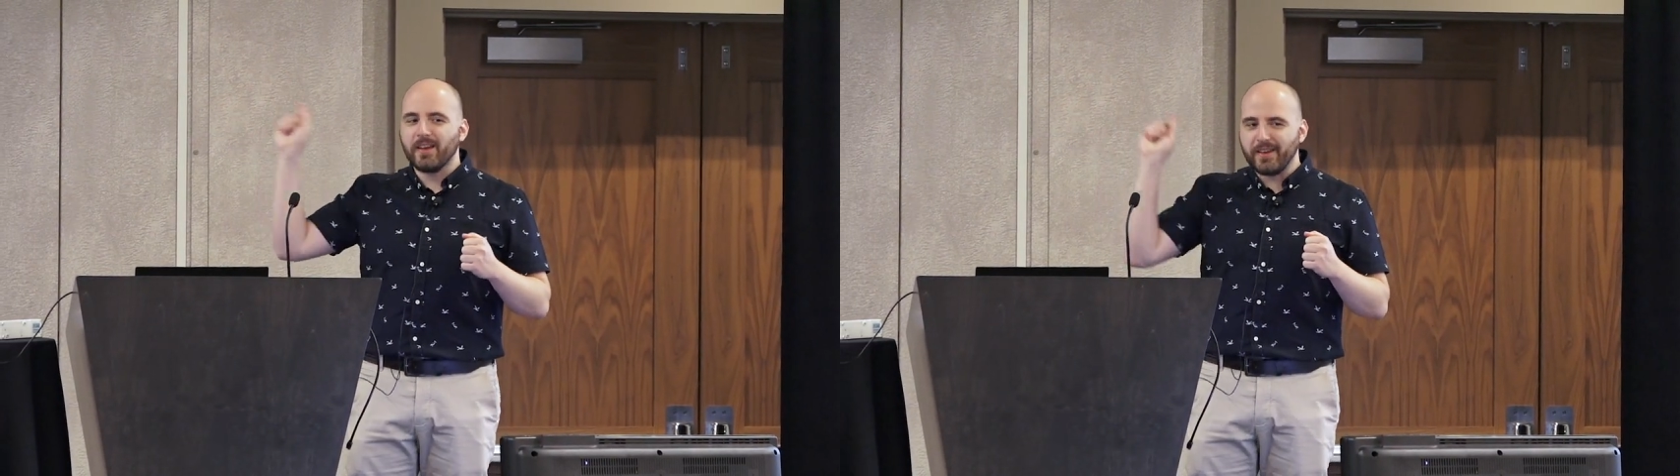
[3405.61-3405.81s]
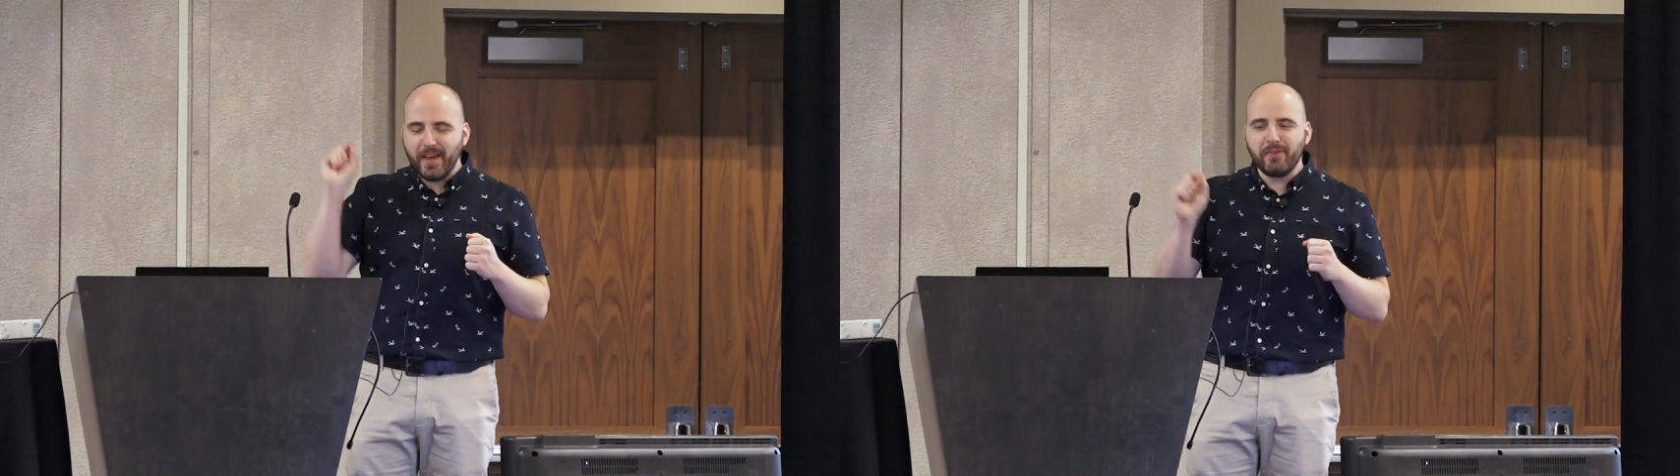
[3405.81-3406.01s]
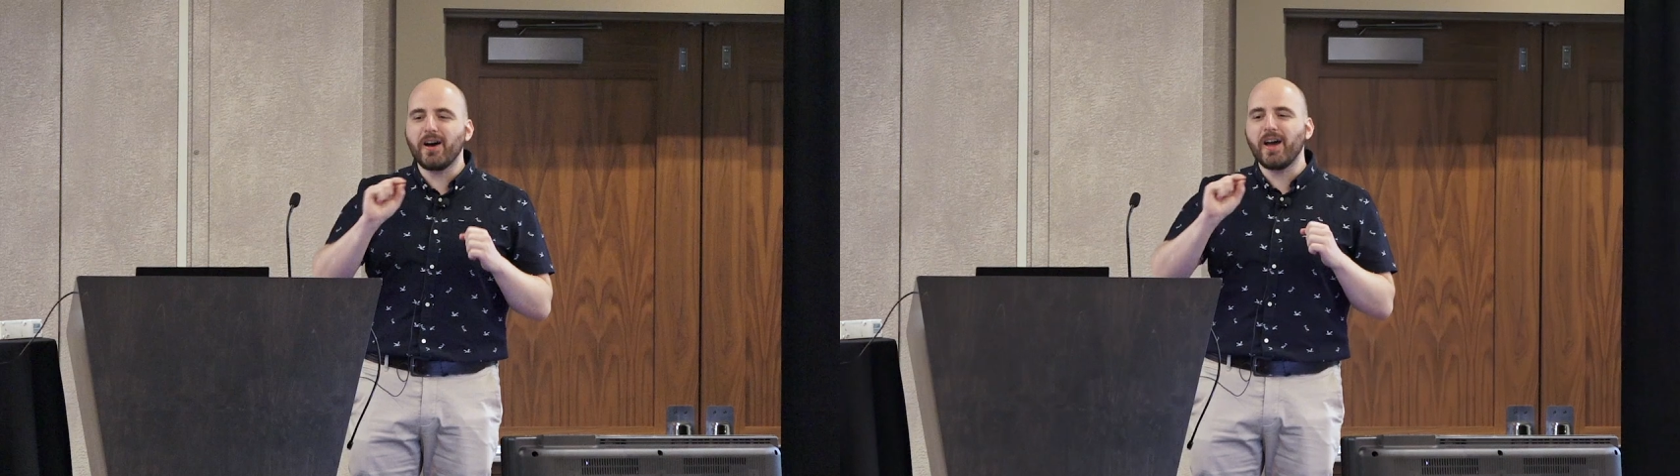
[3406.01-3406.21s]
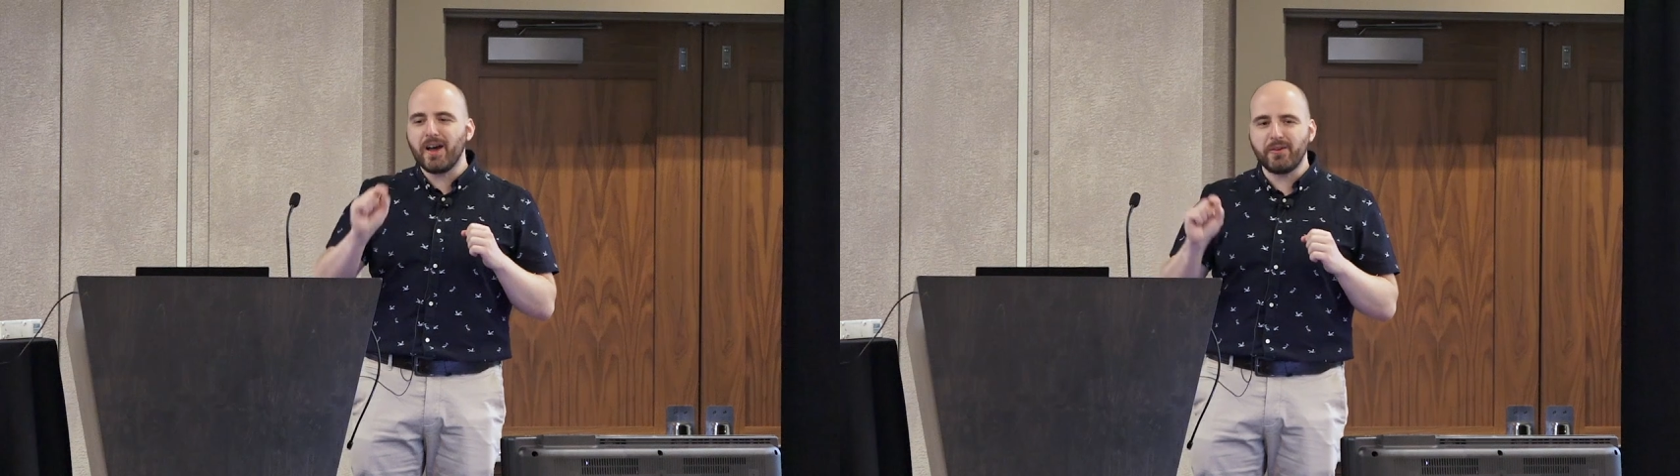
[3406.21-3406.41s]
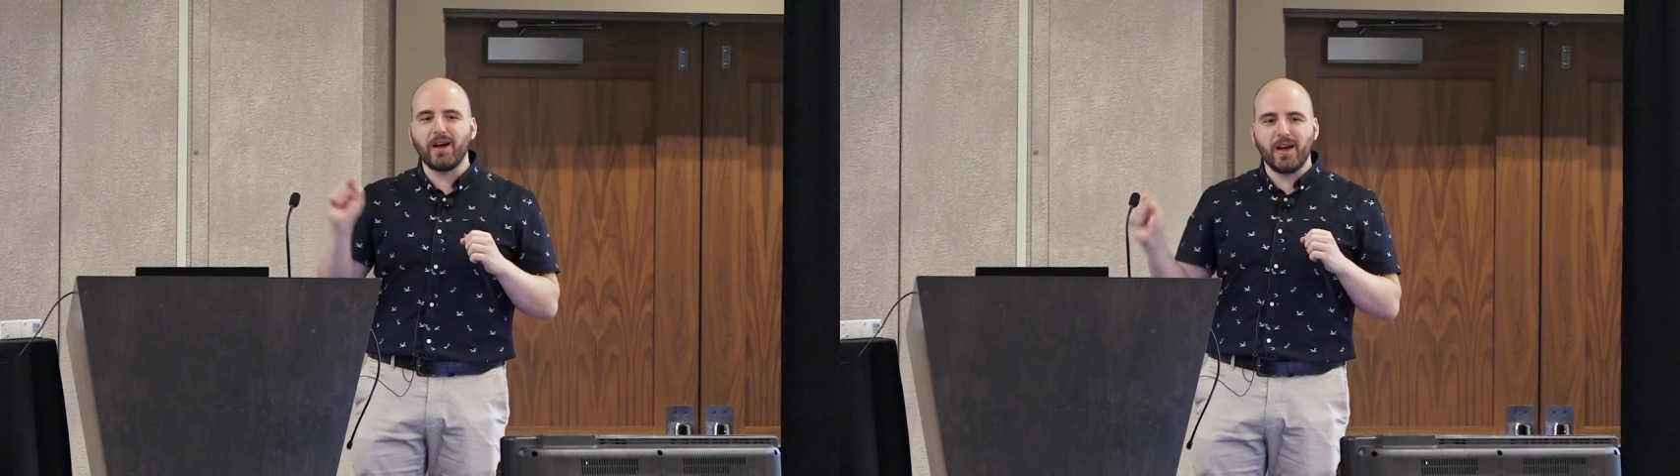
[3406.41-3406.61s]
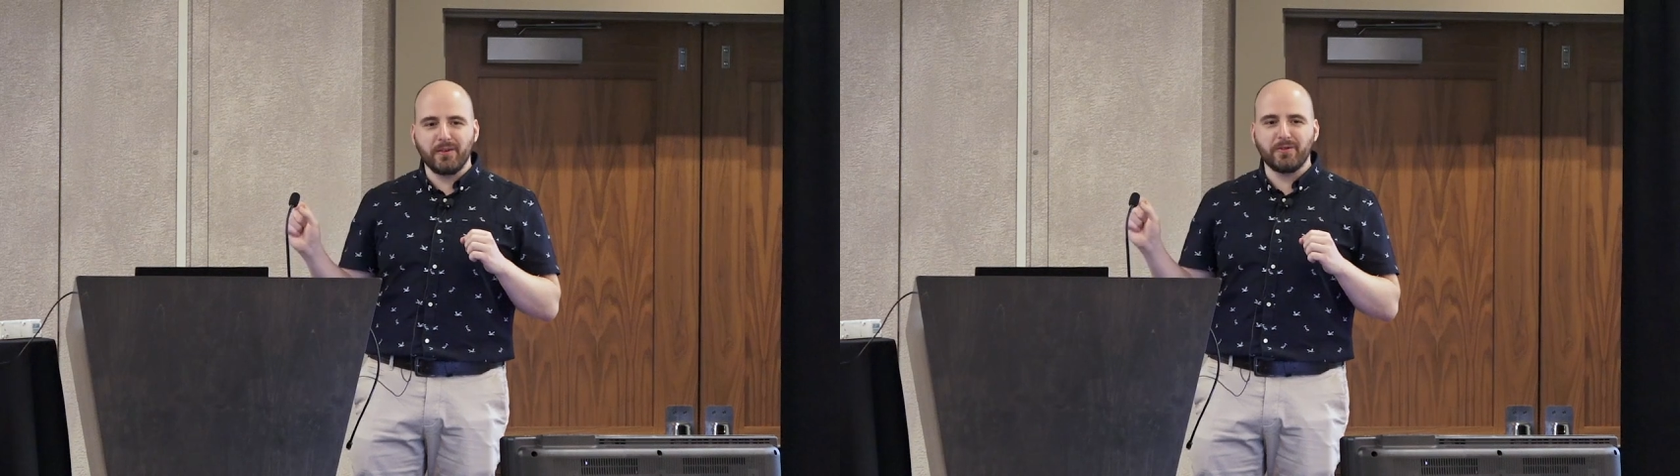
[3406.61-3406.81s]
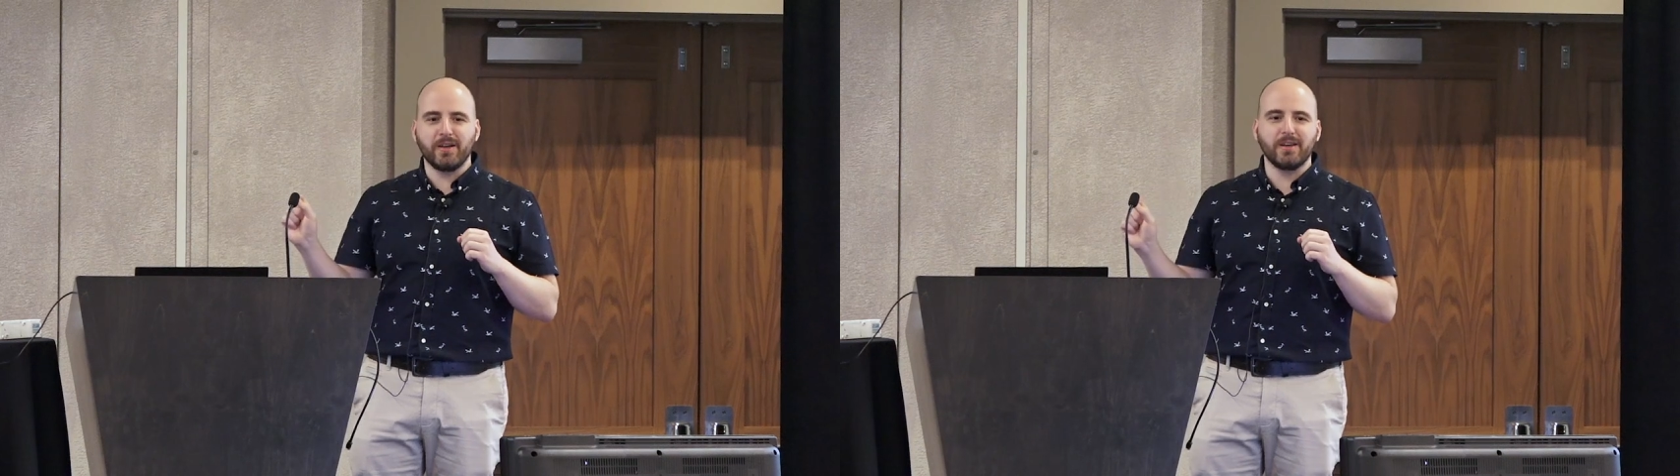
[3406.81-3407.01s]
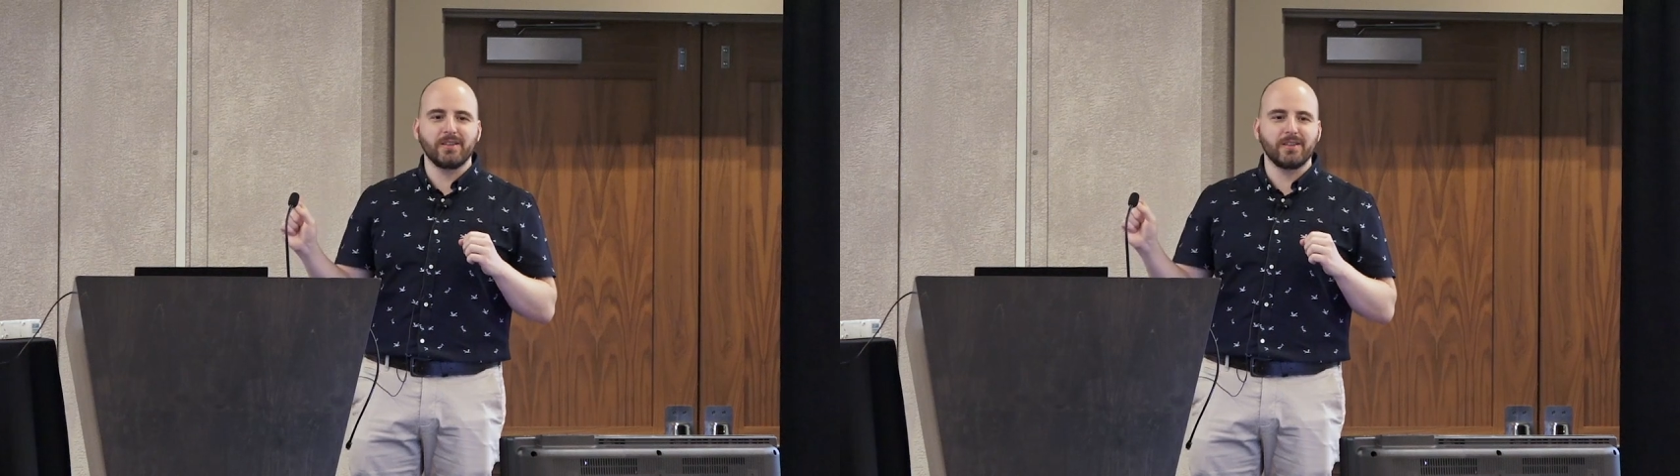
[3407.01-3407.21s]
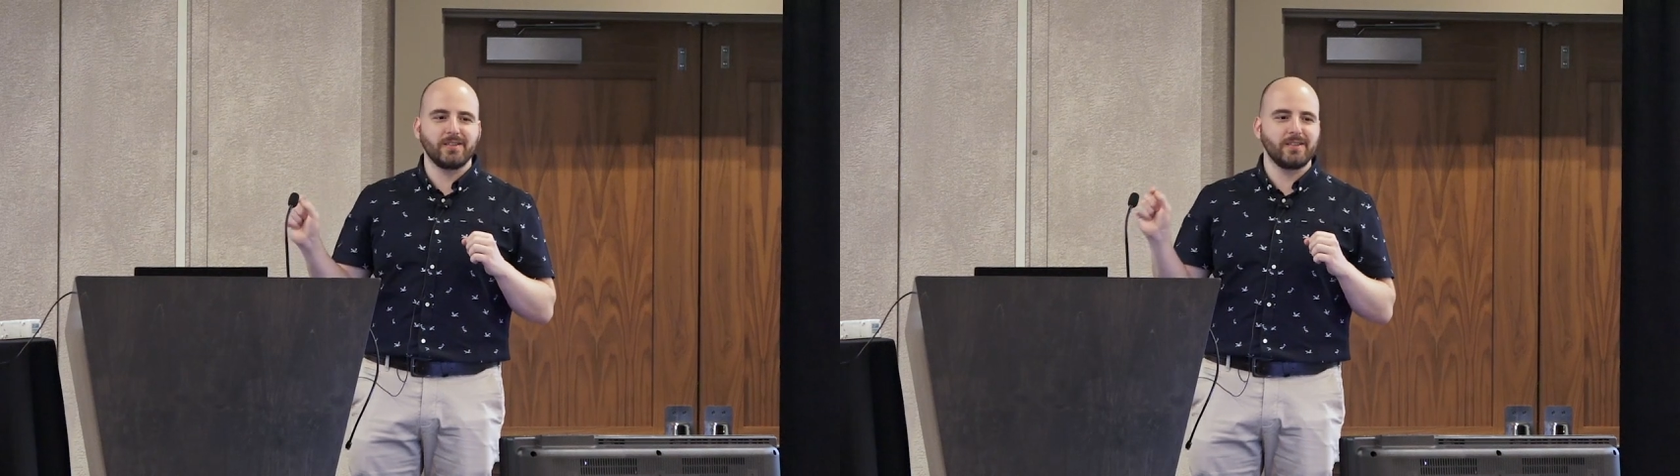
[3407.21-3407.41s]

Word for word: Never, ever, ever